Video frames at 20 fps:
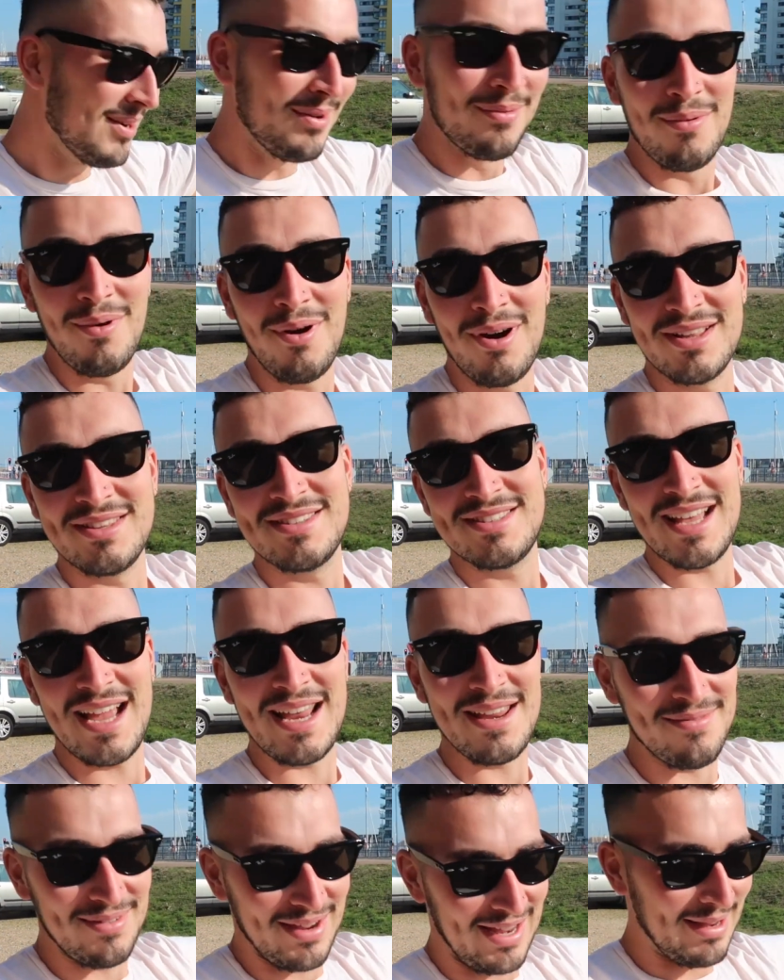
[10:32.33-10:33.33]
What a
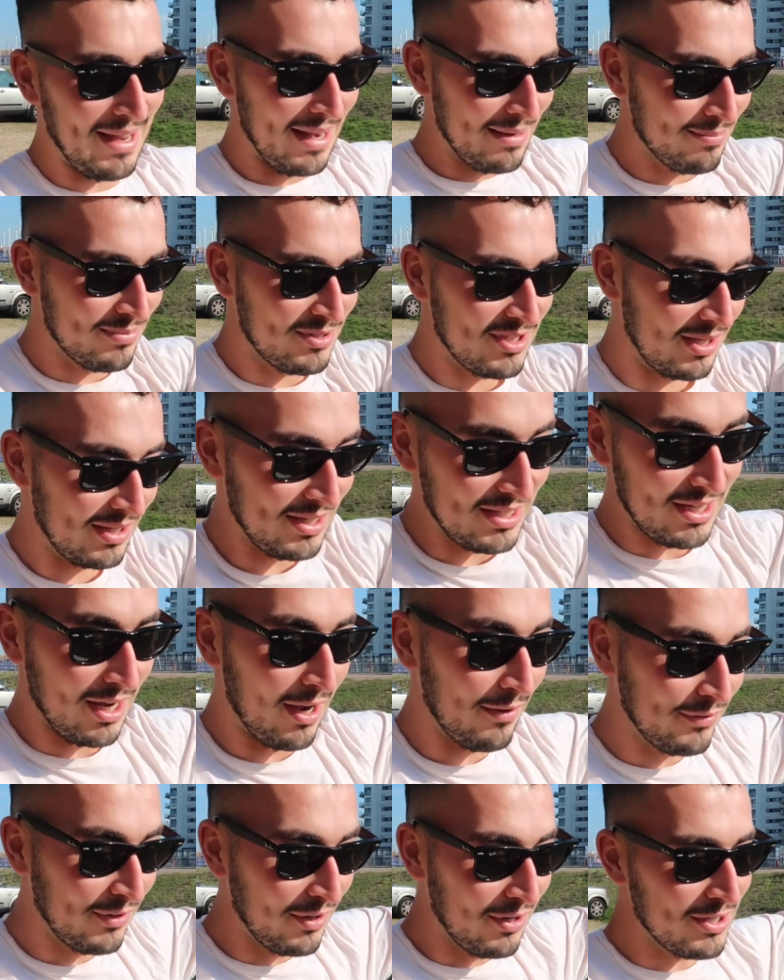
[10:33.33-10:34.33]
day, mate. And so this
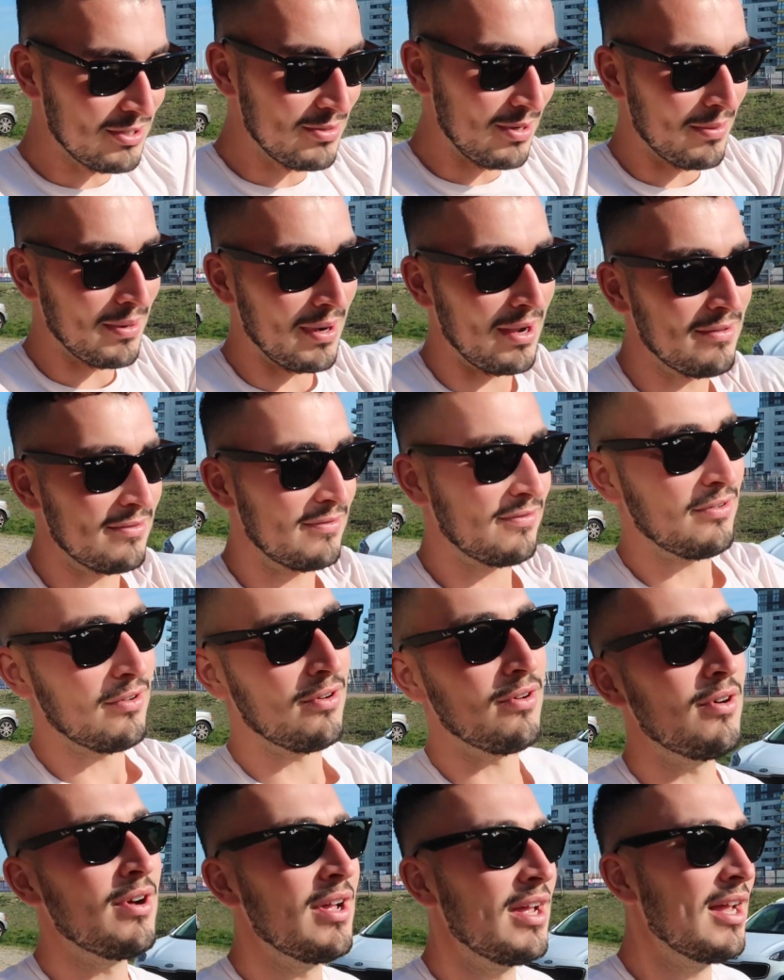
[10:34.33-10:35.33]
afternoon as well, we're going
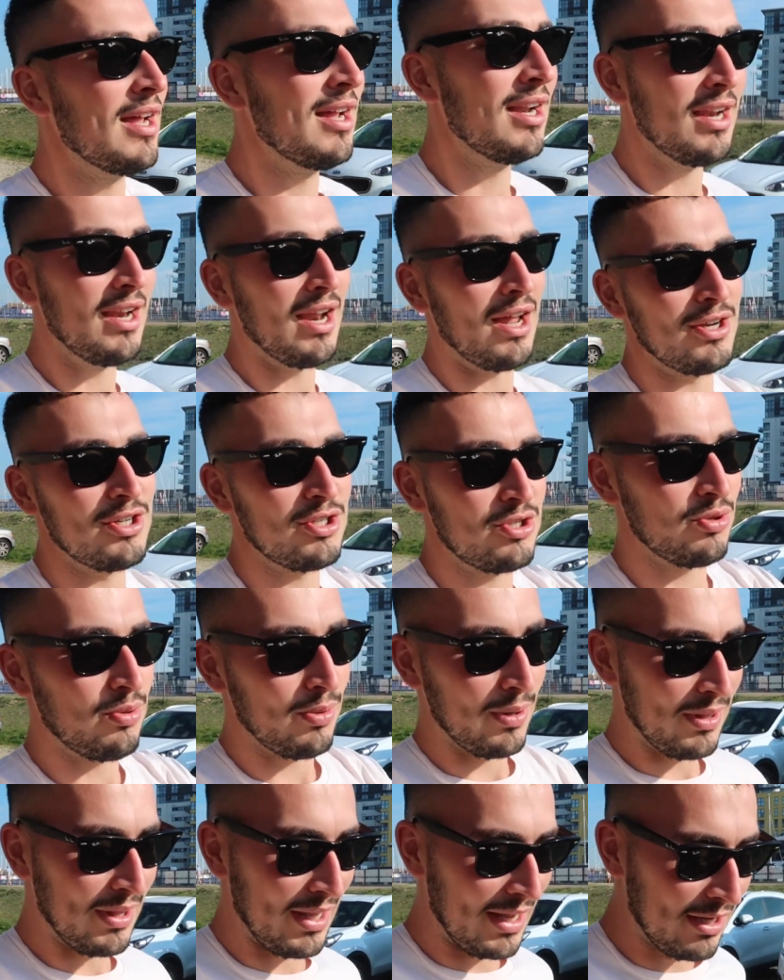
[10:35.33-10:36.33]
for lunch
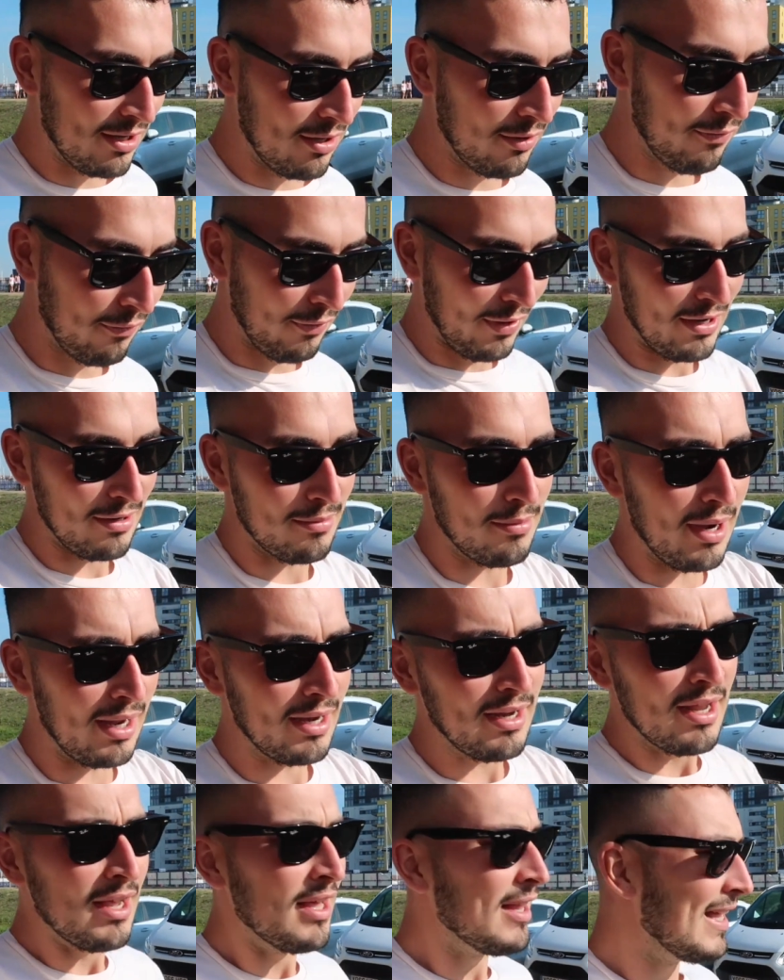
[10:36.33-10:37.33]
with a good friend of
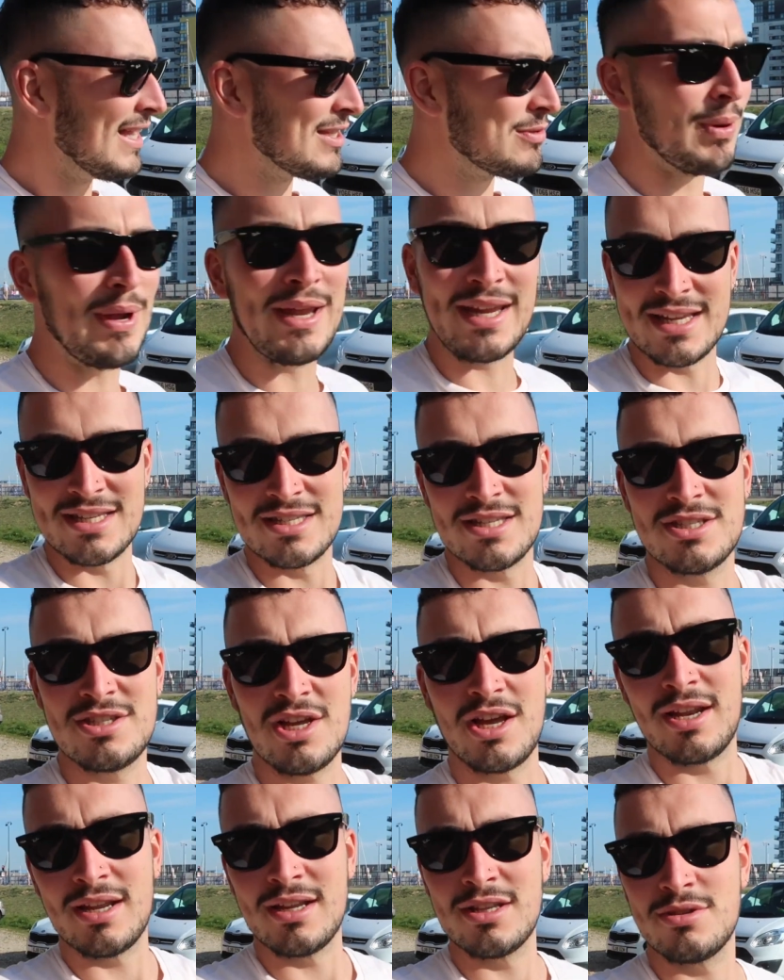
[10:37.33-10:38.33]
mine. This weekend is
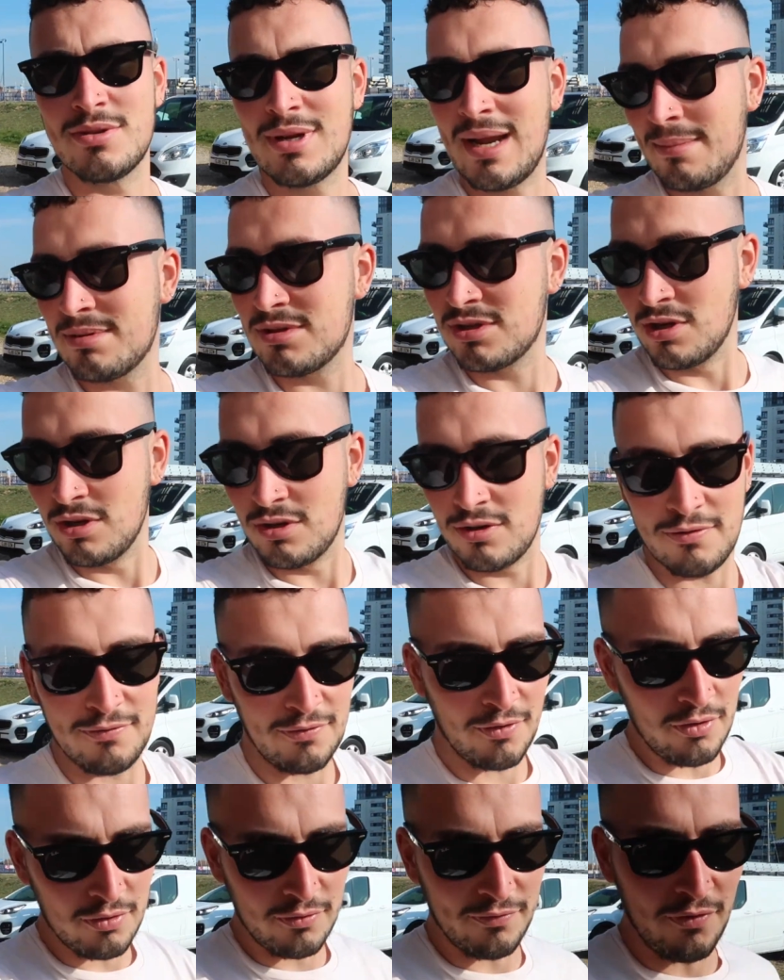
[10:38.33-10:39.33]
turning into an absolute
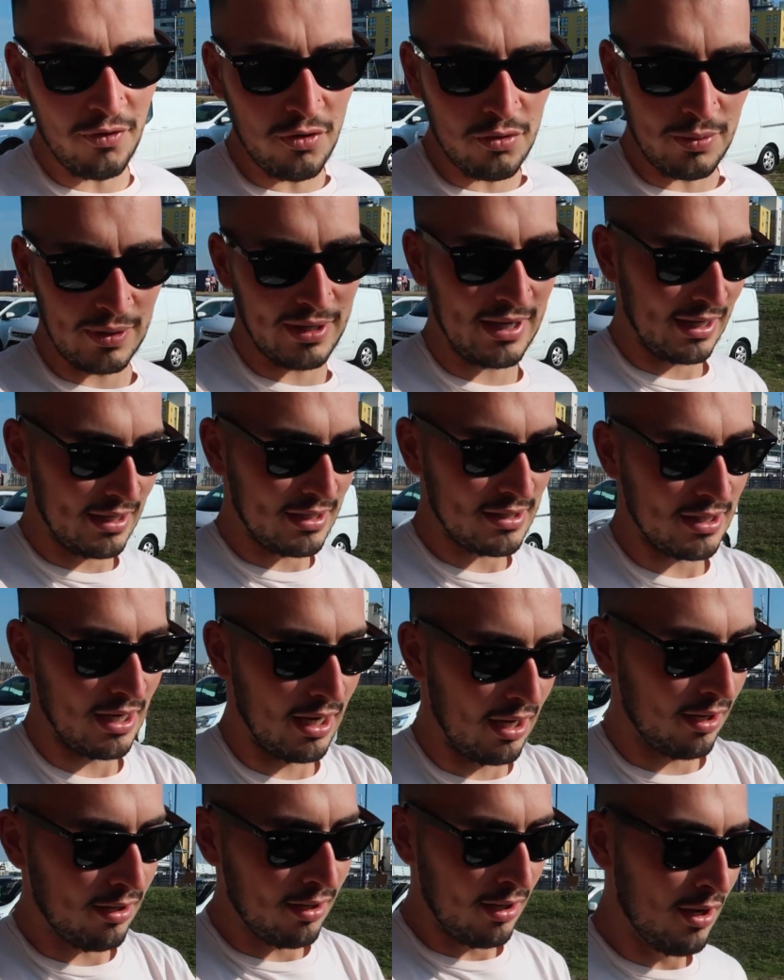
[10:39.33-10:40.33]
food weekend, isn't
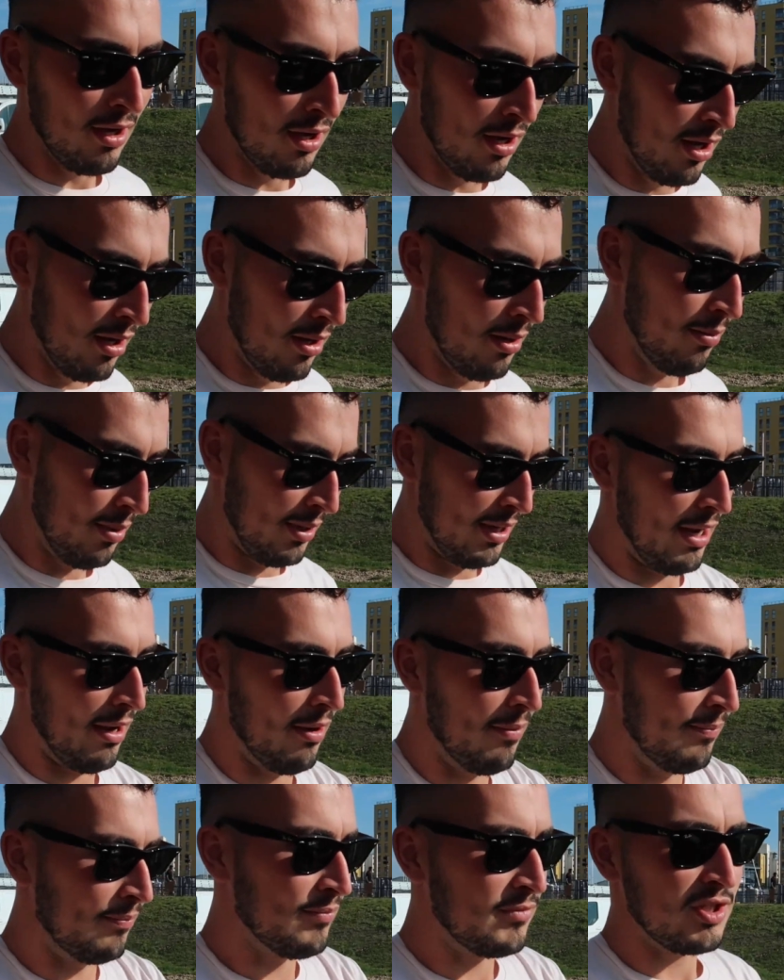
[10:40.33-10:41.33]
it? But yeah,
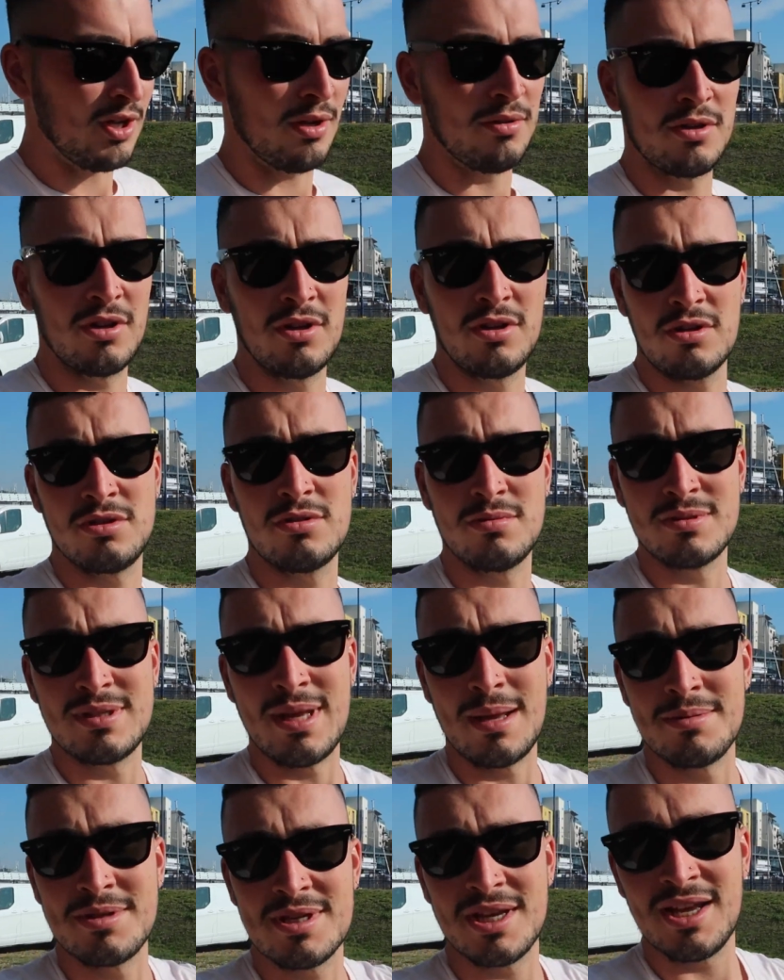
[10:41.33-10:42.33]
time to go do some
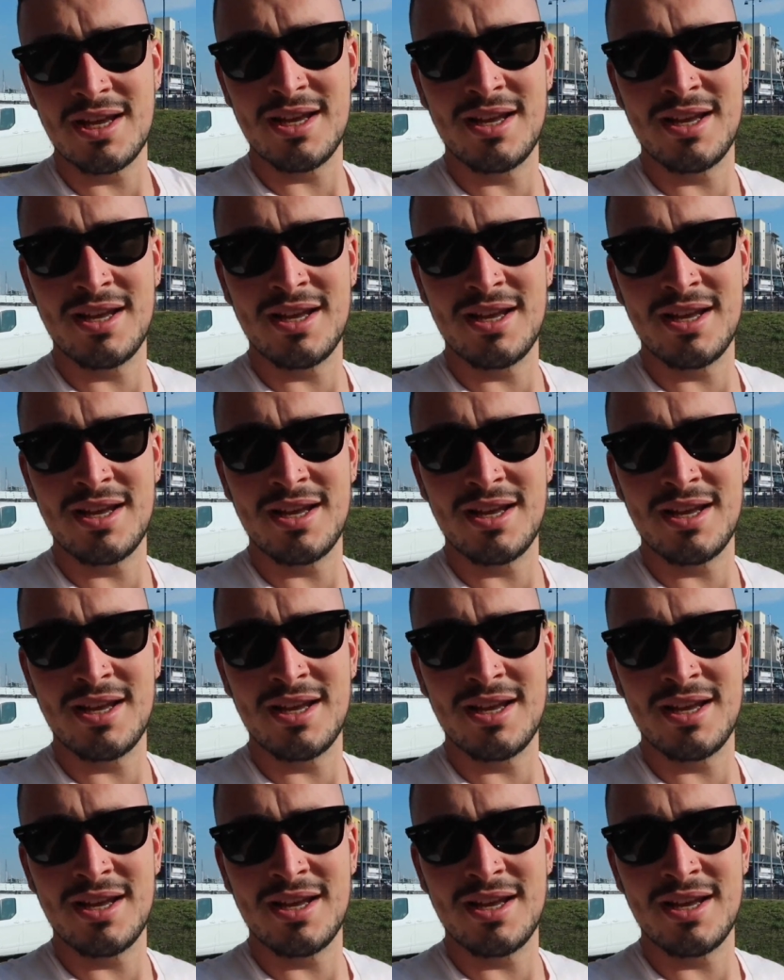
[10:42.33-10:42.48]
steps.